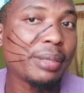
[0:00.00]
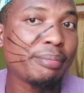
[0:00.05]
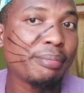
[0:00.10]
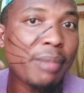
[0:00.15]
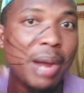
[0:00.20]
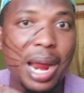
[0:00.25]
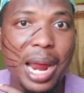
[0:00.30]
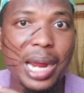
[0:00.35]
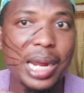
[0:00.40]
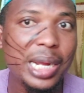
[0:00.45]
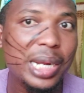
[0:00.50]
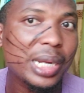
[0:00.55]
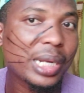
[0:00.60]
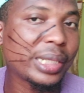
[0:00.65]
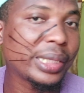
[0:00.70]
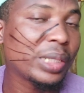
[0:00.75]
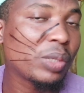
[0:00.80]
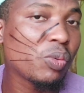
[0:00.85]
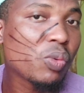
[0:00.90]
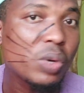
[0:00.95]
mark,
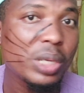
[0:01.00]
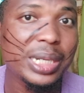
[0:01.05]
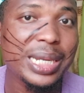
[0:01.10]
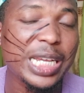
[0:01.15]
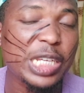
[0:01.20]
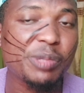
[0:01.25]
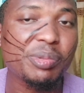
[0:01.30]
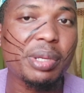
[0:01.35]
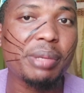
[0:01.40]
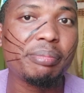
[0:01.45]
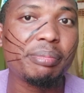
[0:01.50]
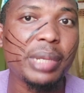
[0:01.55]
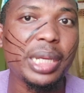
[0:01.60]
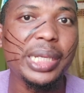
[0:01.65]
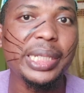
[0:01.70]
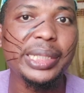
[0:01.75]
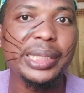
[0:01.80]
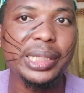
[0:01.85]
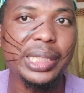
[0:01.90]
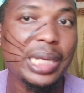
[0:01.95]
the wound has been
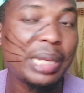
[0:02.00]
made.